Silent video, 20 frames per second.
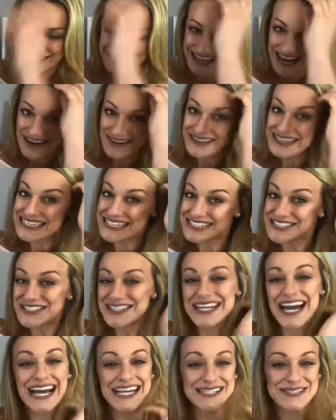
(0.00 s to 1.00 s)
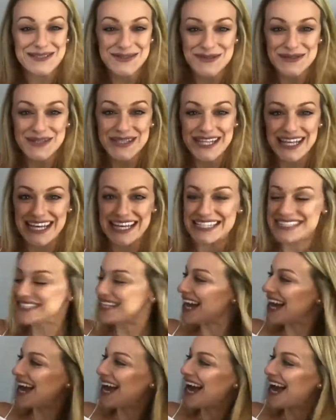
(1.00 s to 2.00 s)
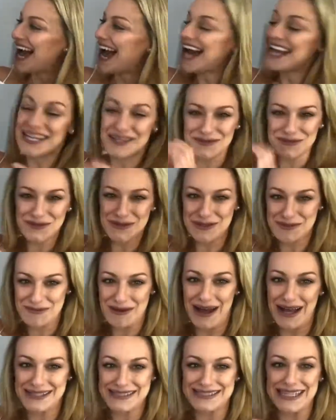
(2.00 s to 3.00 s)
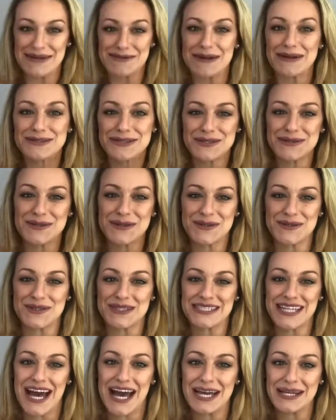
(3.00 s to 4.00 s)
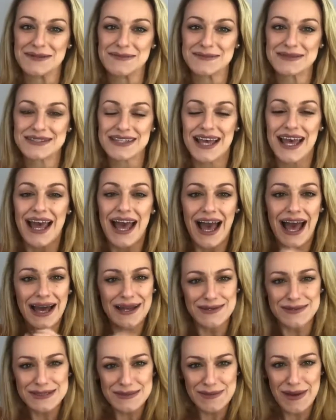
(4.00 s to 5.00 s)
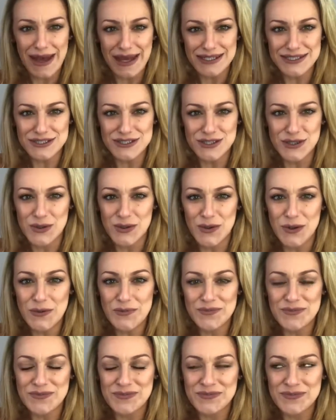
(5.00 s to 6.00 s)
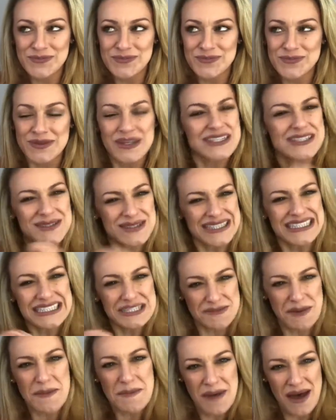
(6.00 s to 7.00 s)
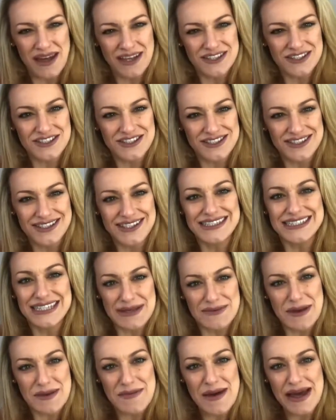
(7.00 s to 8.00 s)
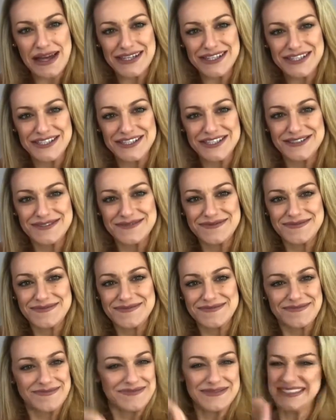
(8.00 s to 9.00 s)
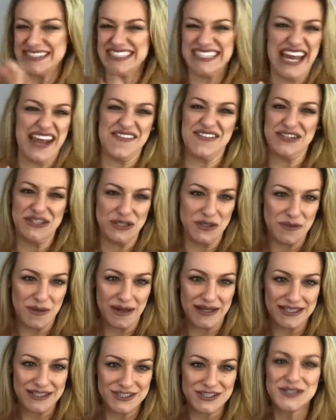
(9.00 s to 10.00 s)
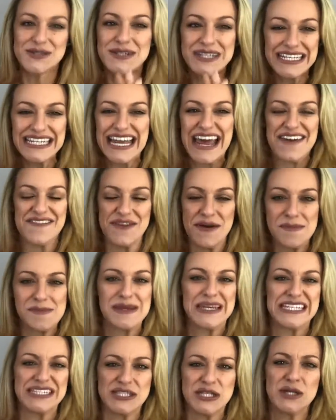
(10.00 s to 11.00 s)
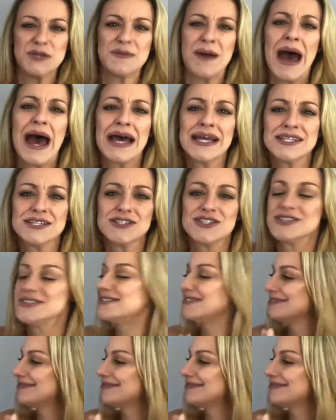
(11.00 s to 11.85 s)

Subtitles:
Now literally, I saw this and I walked past it about two or three times and I was a bit unsure, because I was like, it's a bit much. Is it a bit much? It's never too much. You can never be too much.